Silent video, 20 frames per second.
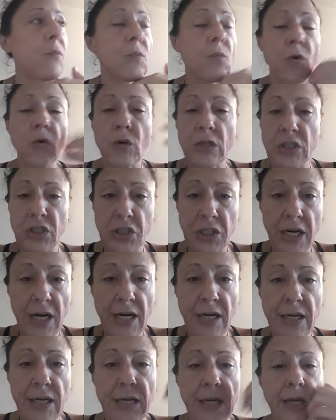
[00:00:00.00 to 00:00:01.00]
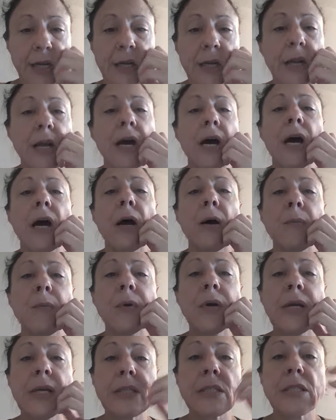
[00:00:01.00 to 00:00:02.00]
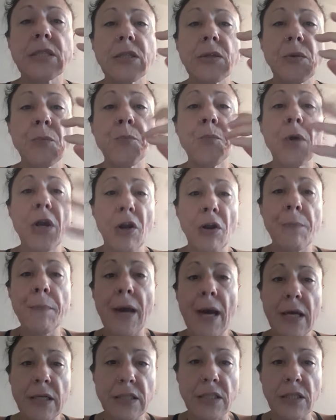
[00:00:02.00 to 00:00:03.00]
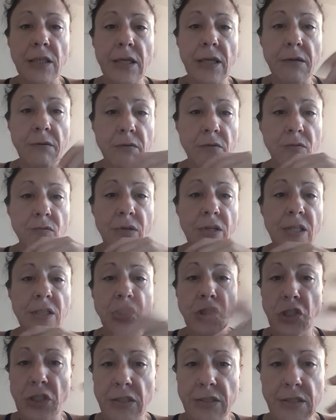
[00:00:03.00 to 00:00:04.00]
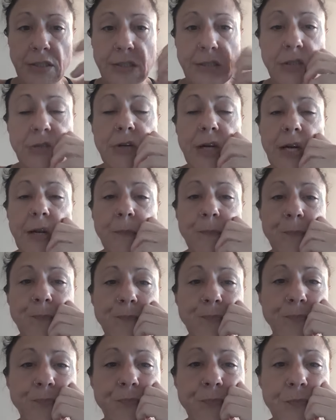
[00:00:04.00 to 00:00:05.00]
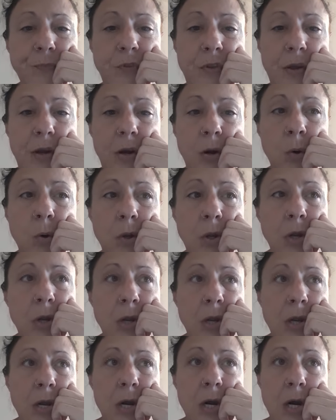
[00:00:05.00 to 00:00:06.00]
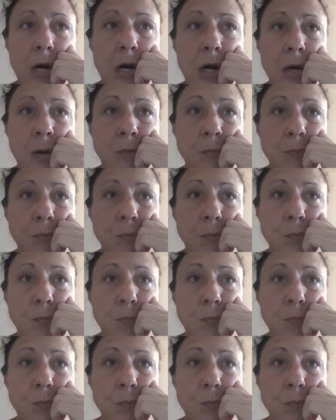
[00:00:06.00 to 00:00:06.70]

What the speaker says: Christianity, it's Mary Magdalene, it's Jesus, right? So, I'm